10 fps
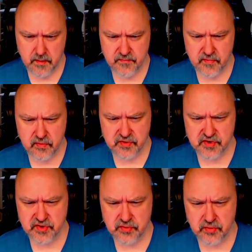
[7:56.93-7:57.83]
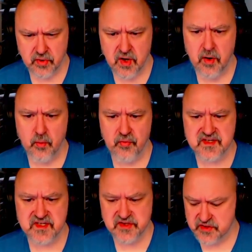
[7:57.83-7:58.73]
I'm not sure. Well,
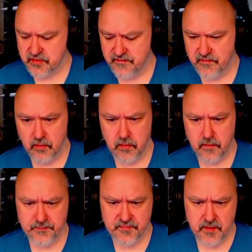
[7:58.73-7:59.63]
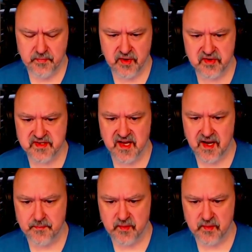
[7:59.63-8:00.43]
this is 2 4 because it can't